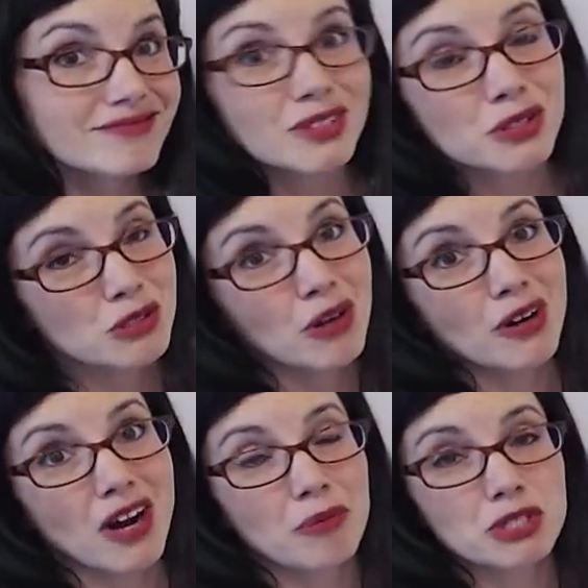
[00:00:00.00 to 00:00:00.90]
Those are
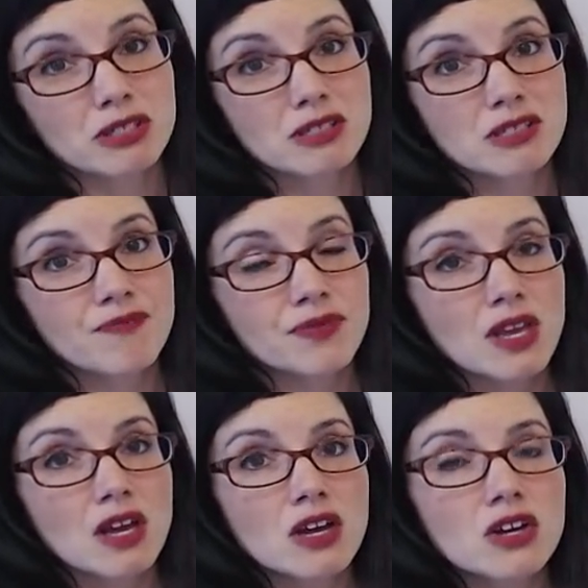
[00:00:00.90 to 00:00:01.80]
our options.
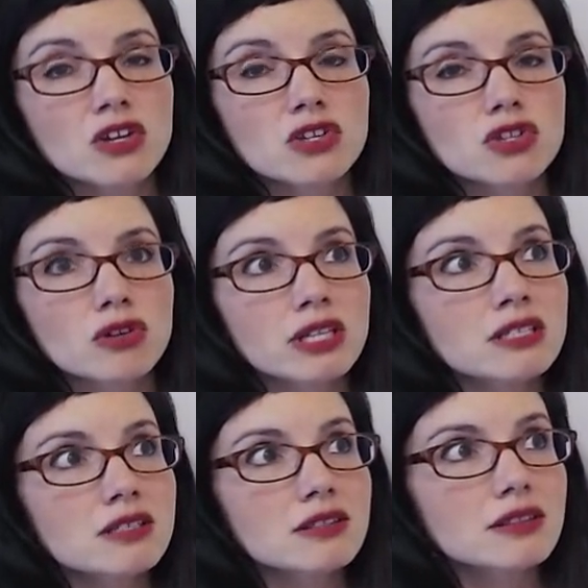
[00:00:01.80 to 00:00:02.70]
So
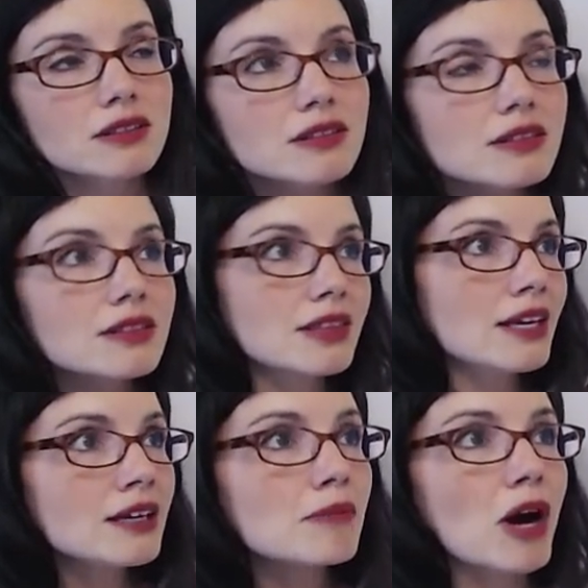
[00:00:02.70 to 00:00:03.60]
let's
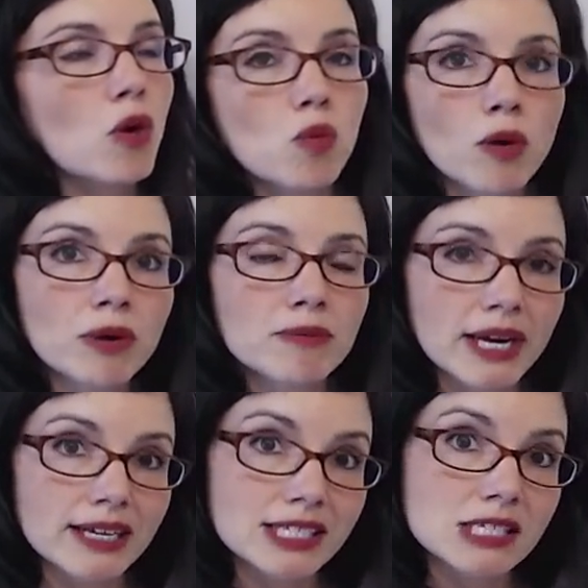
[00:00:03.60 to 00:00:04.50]
think about what we
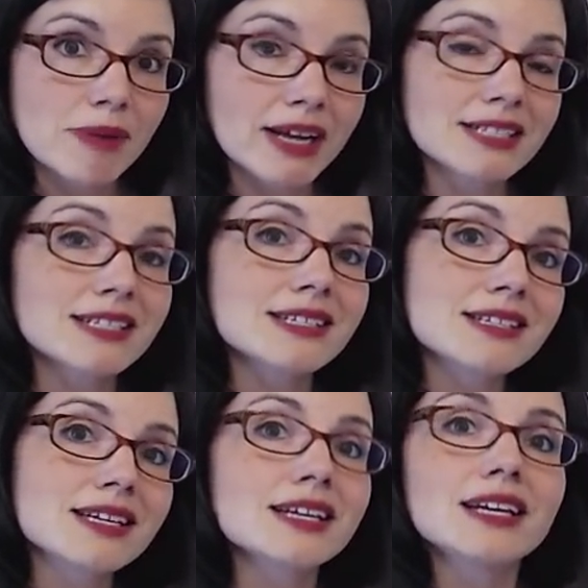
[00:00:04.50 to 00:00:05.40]
might expect to
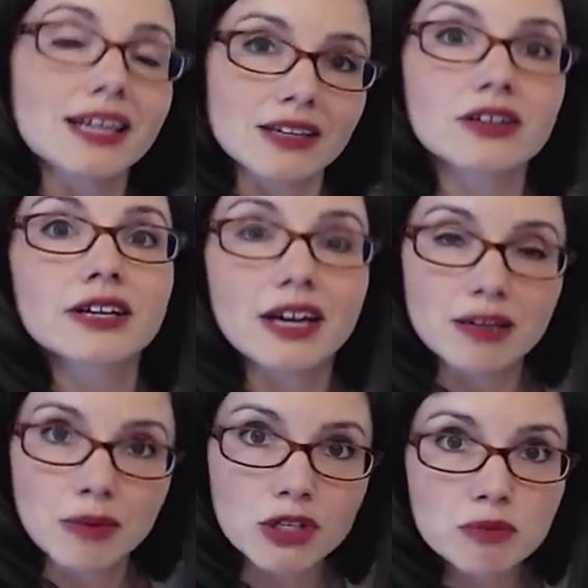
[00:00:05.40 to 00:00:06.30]
see in our
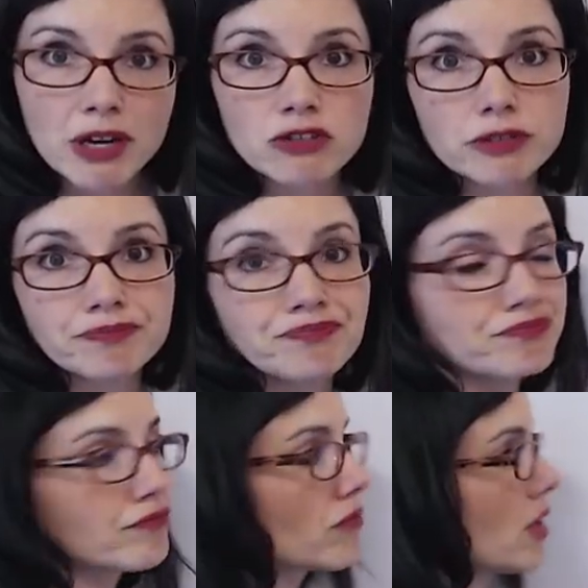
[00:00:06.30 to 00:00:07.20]
NMR spectrum.
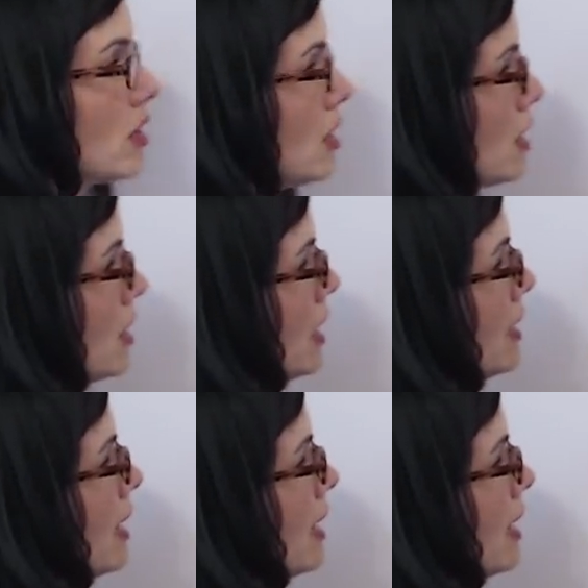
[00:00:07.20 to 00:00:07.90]
An